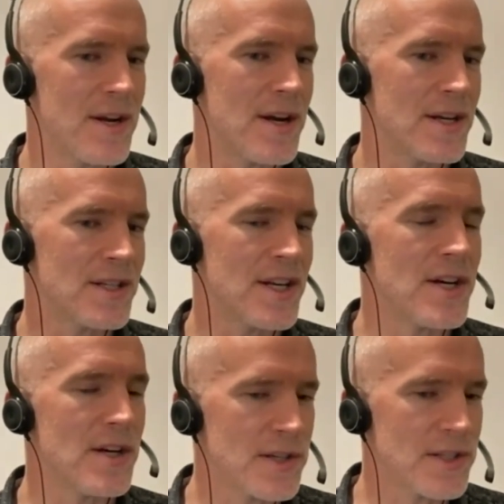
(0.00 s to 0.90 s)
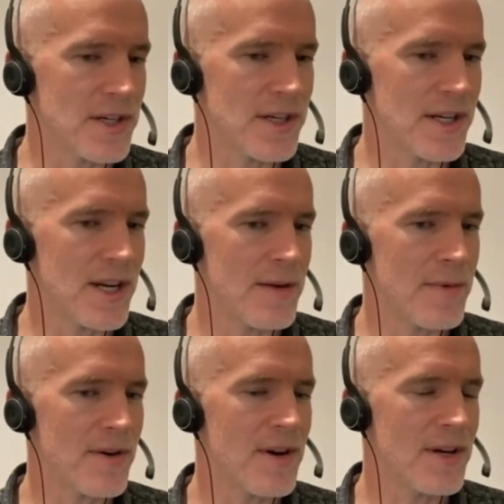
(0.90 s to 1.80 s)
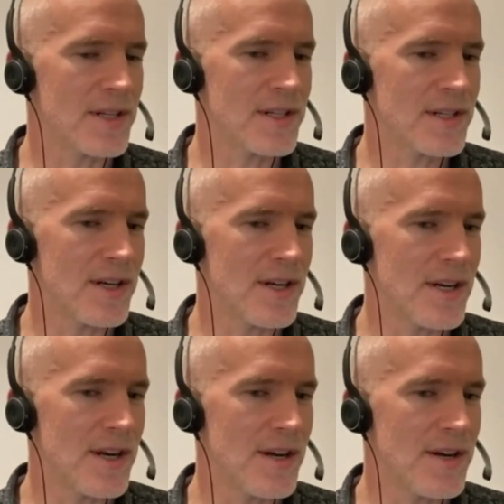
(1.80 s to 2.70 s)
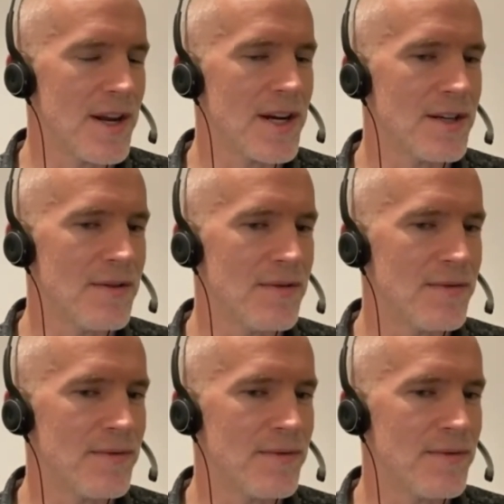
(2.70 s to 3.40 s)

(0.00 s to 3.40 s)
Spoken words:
Saint Augustine came across in a negative